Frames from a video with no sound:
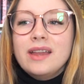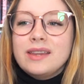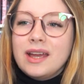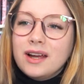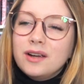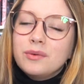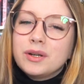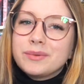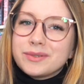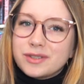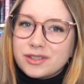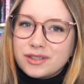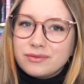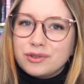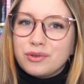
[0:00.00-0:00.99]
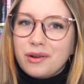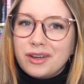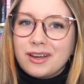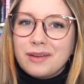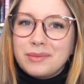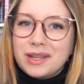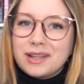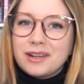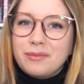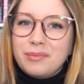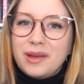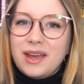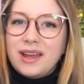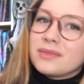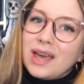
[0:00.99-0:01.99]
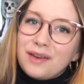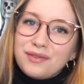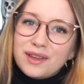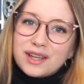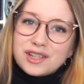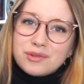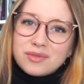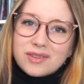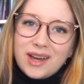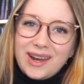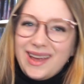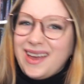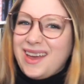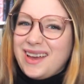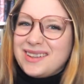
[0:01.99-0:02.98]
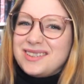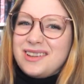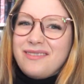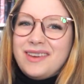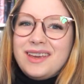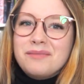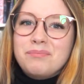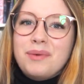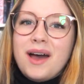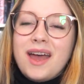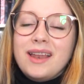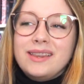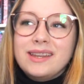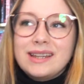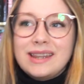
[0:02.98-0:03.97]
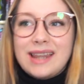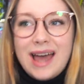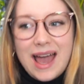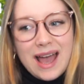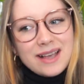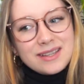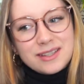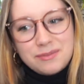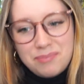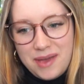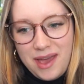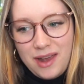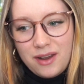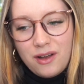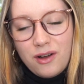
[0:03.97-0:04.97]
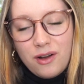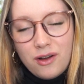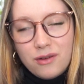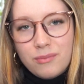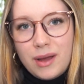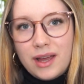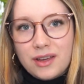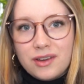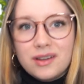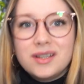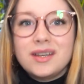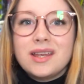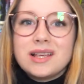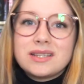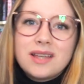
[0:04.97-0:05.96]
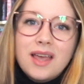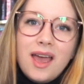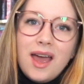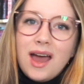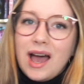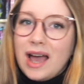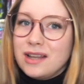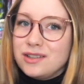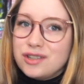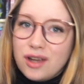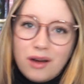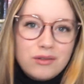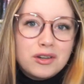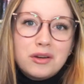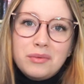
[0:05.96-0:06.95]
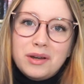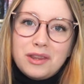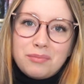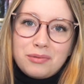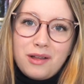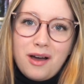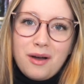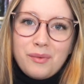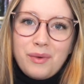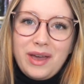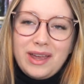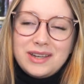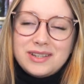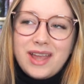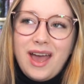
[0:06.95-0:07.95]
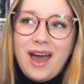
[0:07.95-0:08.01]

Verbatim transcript: The heroine was growing on me a little bit. I feel like she was kind of eh to me, but the last bit, oh my goodness, I don't know where the plot went.